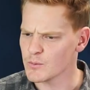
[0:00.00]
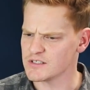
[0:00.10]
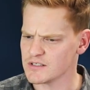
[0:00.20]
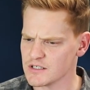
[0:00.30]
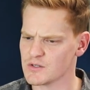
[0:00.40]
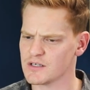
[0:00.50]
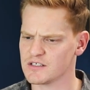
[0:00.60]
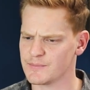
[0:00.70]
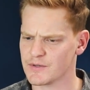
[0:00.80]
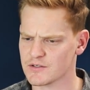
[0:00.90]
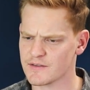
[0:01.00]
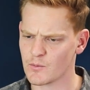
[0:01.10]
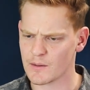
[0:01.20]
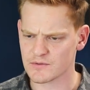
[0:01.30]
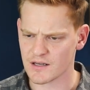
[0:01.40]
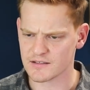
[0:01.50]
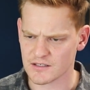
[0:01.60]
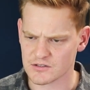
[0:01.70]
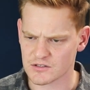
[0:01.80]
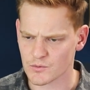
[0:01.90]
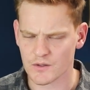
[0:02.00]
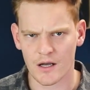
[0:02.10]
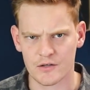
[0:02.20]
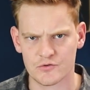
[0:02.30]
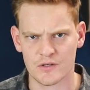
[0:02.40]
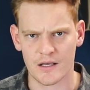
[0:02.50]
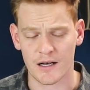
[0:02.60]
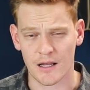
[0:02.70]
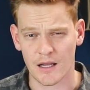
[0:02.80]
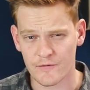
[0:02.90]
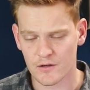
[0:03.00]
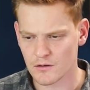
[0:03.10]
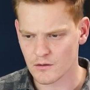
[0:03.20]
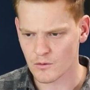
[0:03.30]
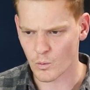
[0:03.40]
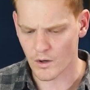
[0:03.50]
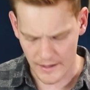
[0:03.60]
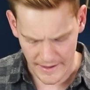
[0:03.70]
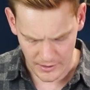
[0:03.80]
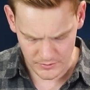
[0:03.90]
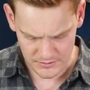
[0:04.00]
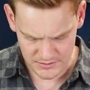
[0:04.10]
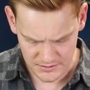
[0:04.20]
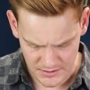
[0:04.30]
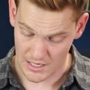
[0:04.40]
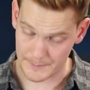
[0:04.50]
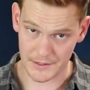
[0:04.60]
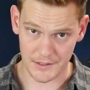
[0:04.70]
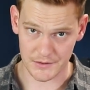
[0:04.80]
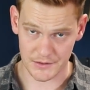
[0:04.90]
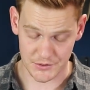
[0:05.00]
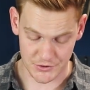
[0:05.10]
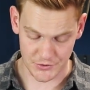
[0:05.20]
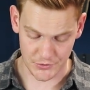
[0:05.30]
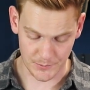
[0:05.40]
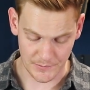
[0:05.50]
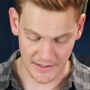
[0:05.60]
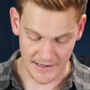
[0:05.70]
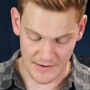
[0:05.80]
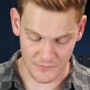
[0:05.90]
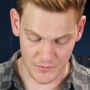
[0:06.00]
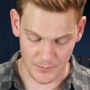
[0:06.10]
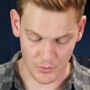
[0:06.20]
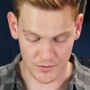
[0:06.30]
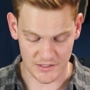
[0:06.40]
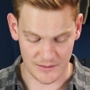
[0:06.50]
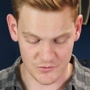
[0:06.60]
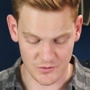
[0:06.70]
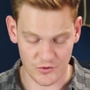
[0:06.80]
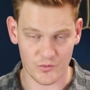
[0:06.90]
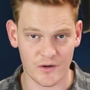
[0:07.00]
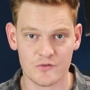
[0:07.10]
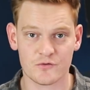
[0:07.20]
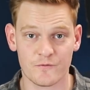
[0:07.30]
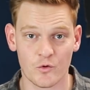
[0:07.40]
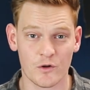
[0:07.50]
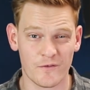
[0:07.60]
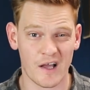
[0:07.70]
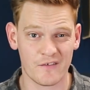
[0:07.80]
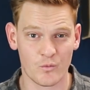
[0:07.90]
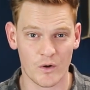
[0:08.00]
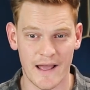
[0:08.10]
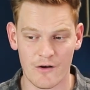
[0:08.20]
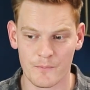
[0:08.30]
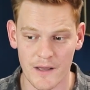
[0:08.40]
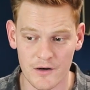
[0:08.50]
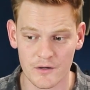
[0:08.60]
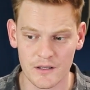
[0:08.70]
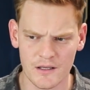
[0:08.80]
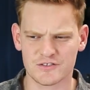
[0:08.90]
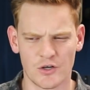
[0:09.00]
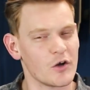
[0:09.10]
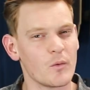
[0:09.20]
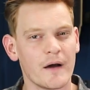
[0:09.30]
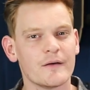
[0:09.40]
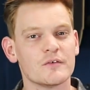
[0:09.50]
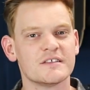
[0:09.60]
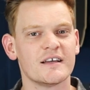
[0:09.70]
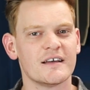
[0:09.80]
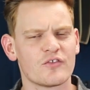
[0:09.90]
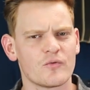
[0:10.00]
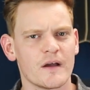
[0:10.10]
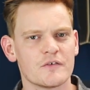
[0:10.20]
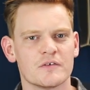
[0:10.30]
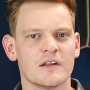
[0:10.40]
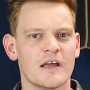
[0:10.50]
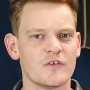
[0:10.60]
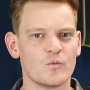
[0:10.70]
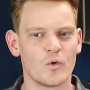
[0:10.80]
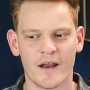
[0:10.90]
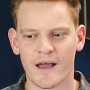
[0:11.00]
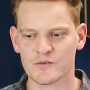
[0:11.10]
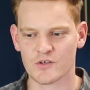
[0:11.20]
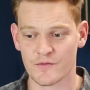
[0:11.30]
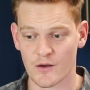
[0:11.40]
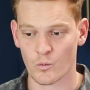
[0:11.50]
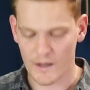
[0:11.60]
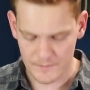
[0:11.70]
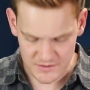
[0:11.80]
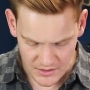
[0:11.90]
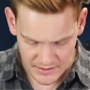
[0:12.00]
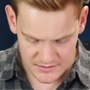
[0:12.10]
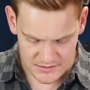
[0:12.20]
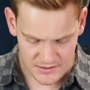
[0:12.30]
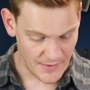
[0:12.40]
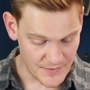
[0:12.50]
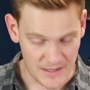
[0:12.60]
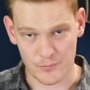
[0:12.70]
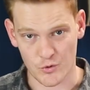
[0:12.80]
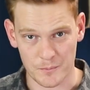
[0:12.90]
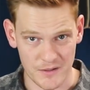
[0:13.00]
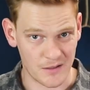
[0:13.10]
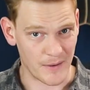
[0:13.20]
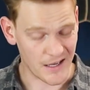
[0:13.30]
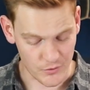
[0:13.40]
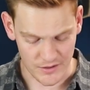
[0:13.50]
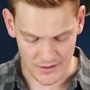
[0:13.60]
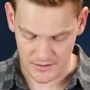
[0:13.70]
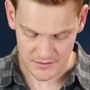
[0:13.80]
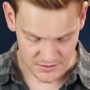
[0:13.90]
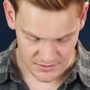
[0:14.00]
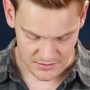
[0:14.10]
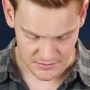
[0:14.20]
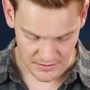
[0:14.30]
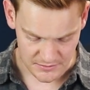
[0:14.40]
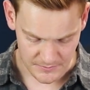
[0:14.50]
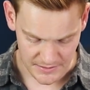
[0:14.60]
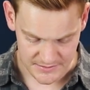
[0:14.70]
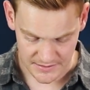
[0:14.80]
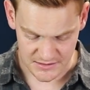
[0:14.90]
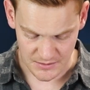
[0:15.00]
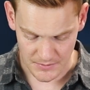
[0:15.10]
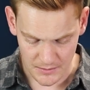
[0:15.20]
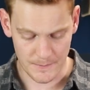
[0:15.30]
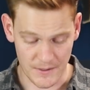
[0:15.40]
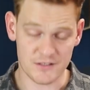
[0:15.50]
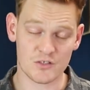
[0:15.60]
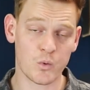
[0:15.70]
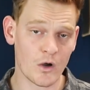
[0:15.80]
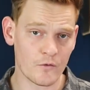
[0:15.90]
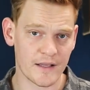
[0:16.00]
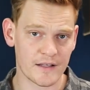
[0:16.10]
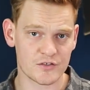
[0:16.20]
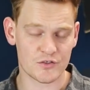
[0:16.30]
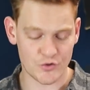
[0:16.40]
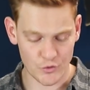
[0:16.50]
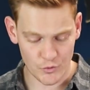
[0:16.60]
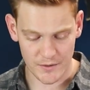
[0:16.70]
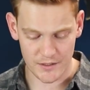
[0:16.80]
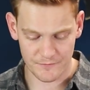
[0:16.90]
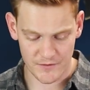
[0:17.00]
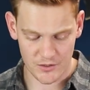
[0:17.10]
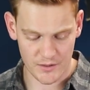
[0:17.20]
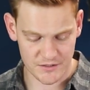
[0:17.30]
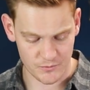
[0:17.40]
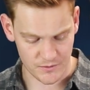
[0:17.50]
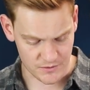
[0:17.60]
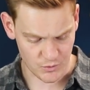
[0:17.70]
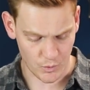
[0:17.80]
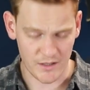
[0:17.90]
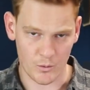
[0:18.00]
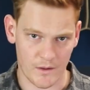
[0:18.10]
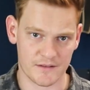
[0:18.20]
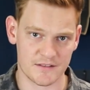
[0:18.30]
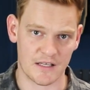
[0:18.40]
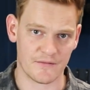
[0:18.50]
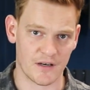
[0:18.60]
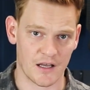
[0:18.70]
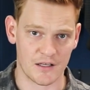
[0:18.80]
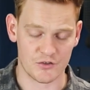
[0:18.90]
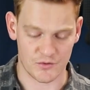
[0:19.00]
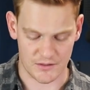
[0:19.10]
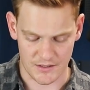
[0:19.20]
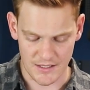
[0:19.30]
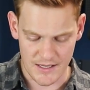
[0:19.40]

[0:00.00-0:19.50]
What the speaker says: which is interesting because on their website it says 311 watt hours. I'm gonna assume that every board comes with a 345 watt hour battery. Don't know why they would say 311 watt hours on their website and then put a bigger battery in. It just doesn't make sense to me. But it's a 12S 2P configuration with 21,700